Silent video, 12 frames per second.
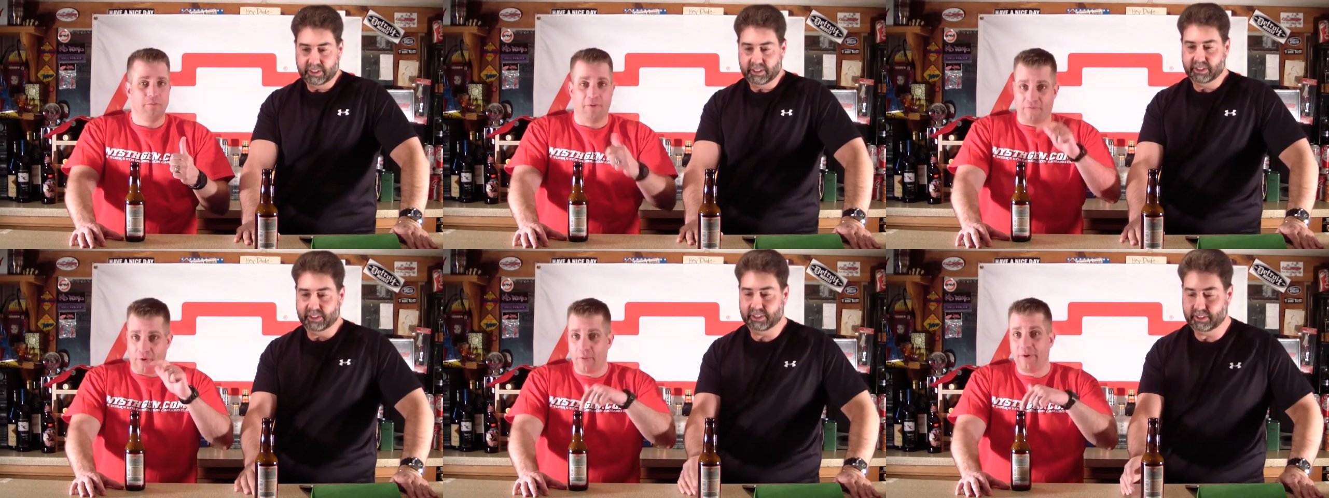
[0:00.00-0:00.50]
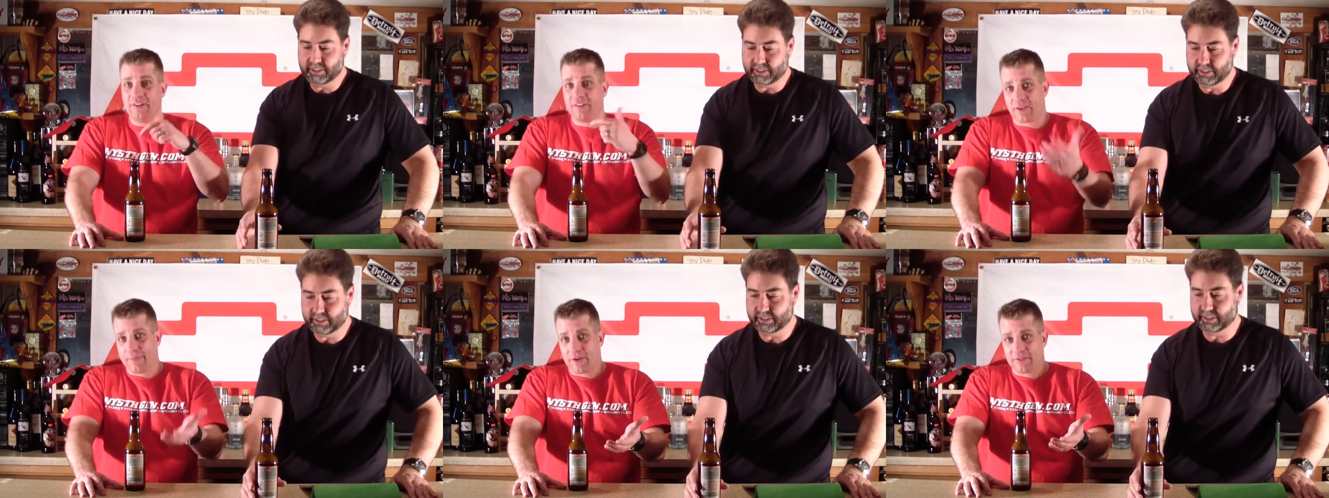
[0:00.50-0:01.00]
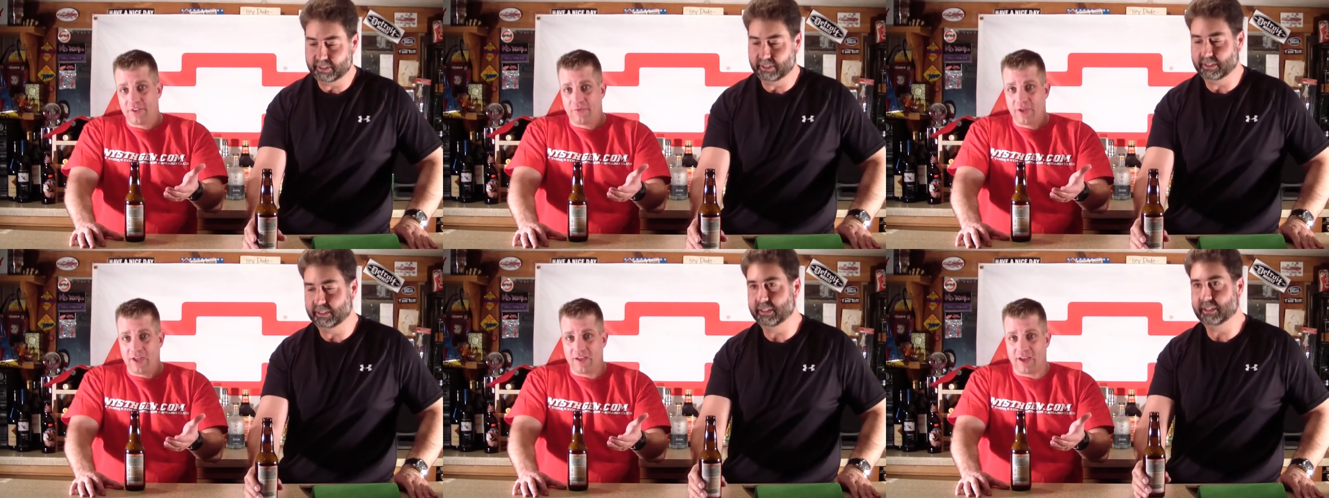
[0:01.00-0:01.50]
Speaker 1: before we did the Camaro
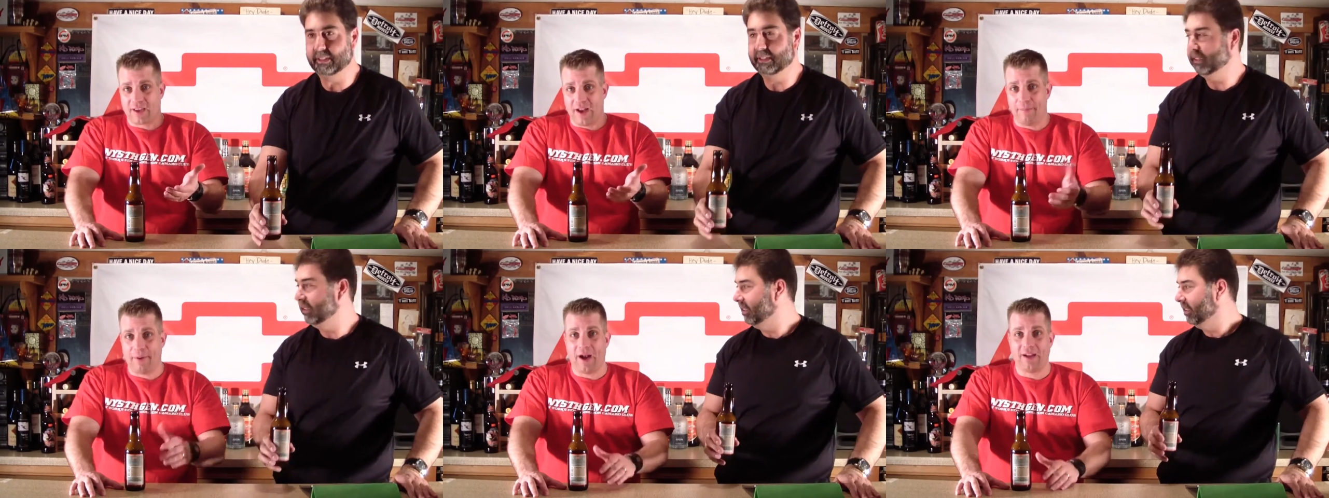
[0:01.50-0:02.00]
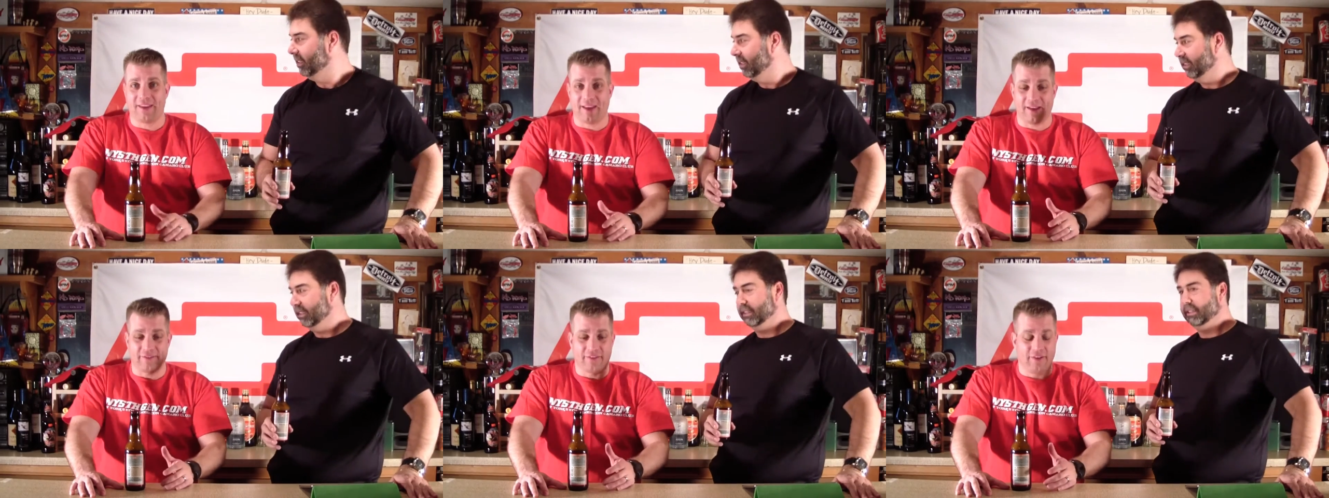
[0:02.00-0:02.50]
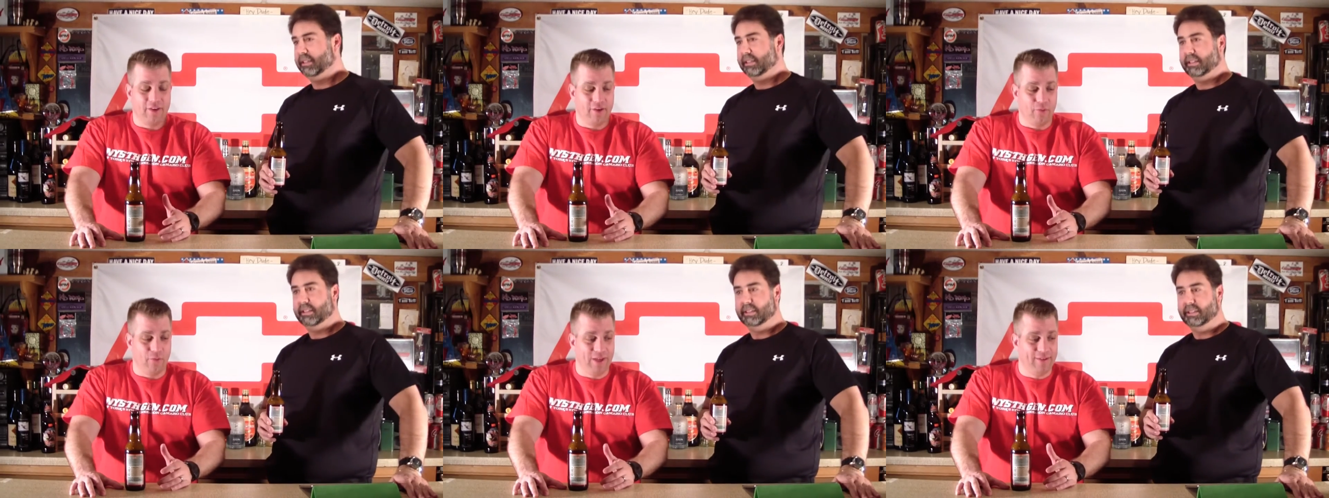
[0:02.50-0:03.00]
Z28.com podcast,
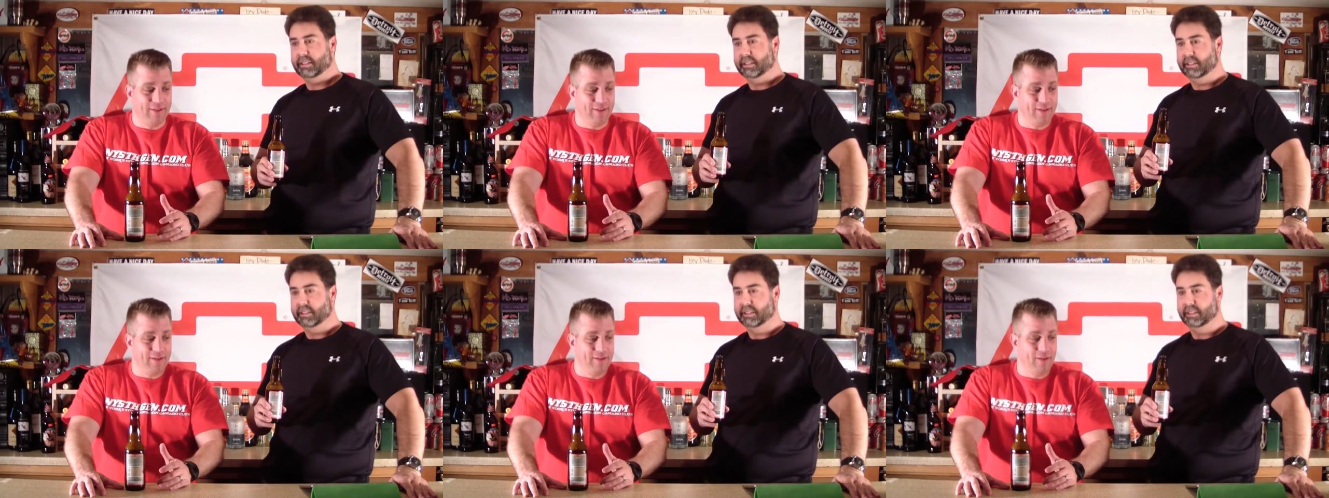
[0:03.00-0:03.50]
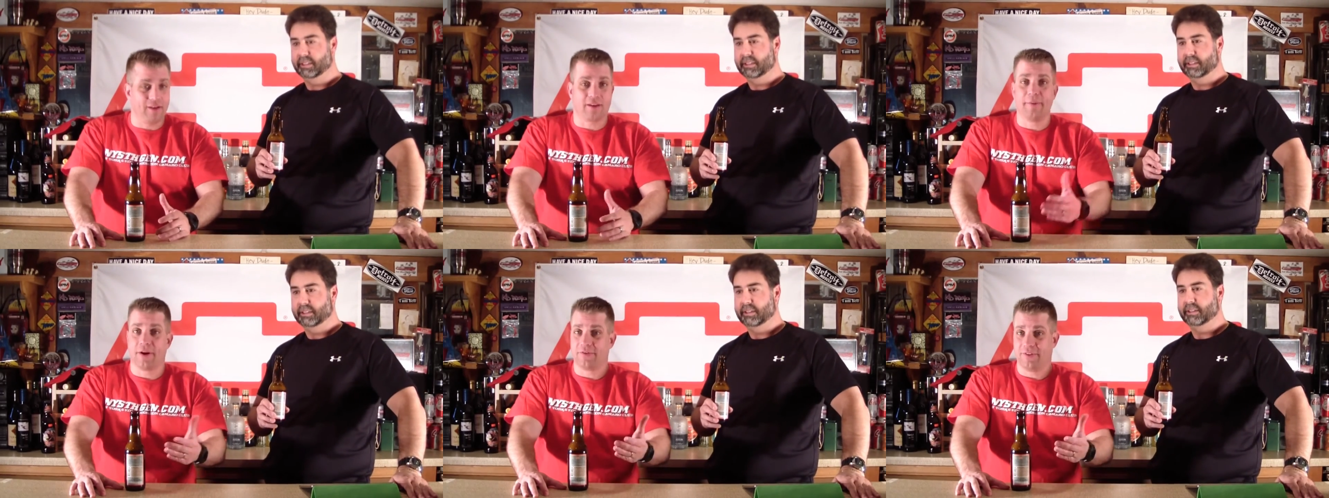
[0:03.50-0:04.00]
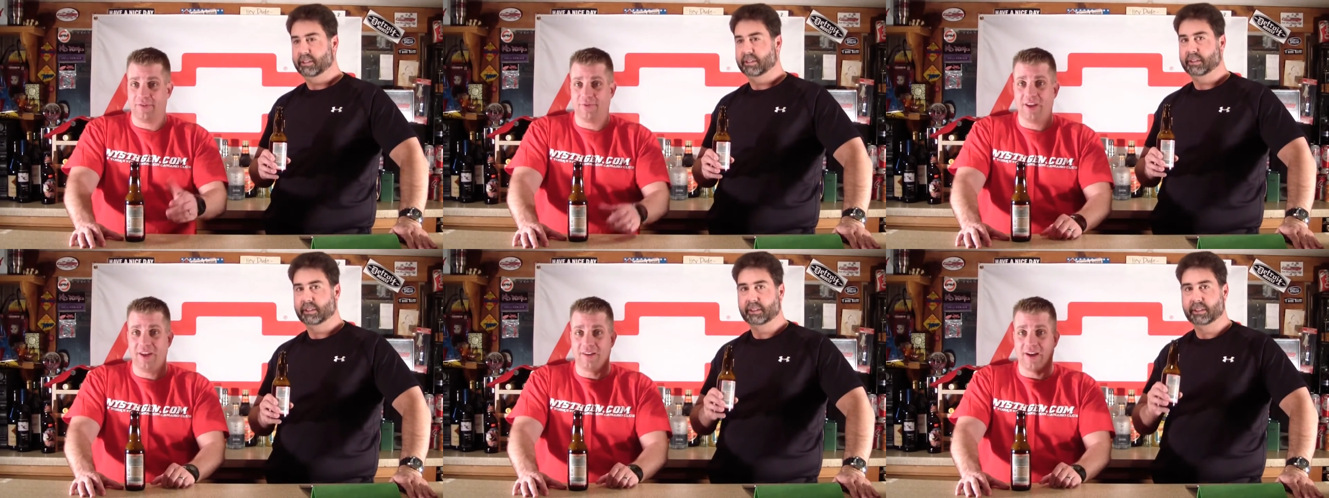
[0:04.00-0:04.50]
we did uh,
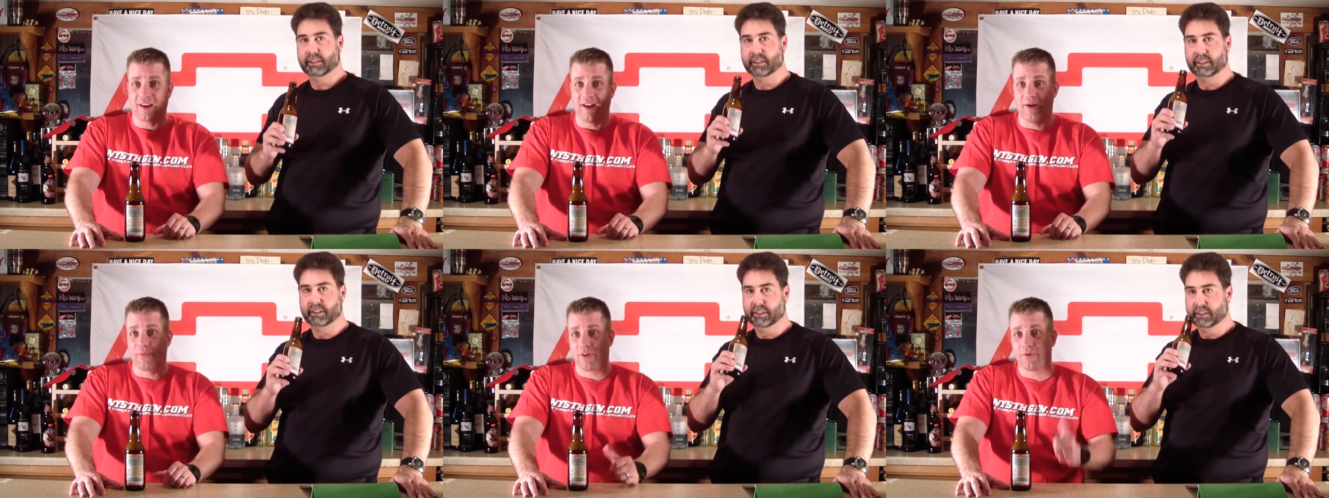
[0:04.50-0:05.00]
CamaroZ28.com.